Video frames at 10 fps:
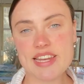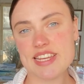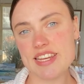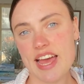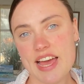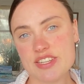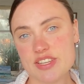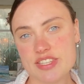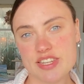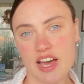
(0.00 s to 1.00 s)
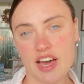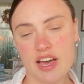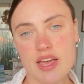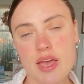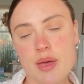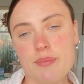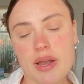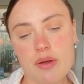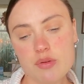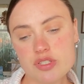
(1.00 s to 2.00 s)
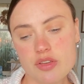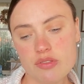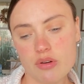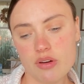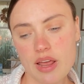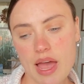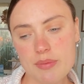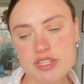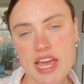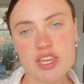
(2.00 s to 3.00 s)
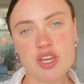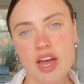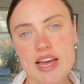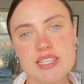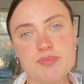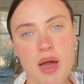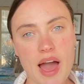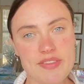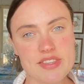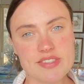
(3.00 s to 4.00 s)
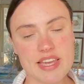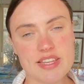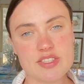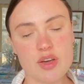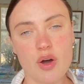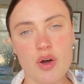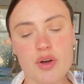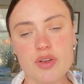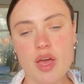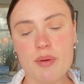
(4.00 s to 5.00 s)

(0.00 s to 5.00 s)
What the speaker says: Adina and Her Star, but I also thought I would take you guys behind the scenes on